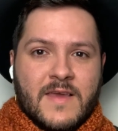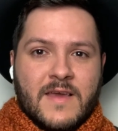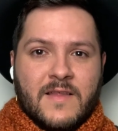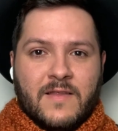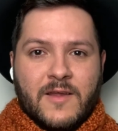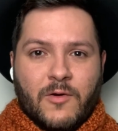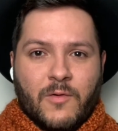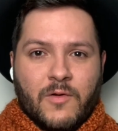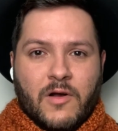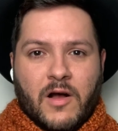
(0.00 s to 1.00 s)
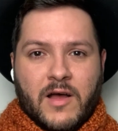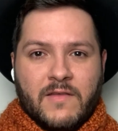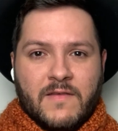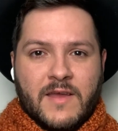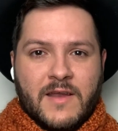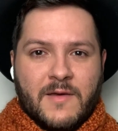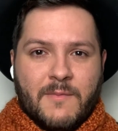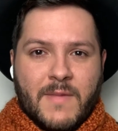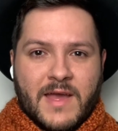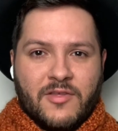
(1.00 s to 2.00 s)
the little haunted
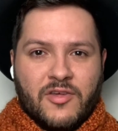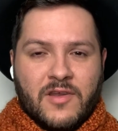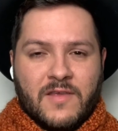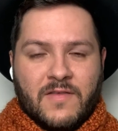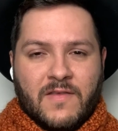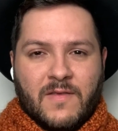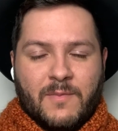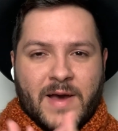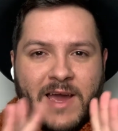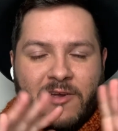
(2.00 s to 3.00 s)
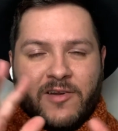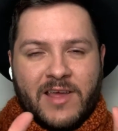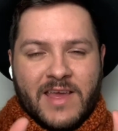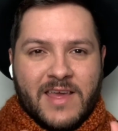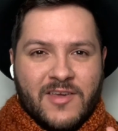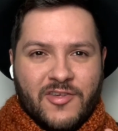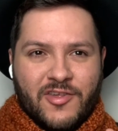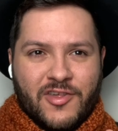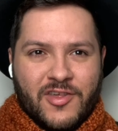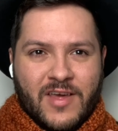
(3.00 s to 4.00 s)
mansion
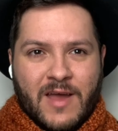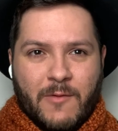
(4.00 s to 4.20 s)
inspired-ish,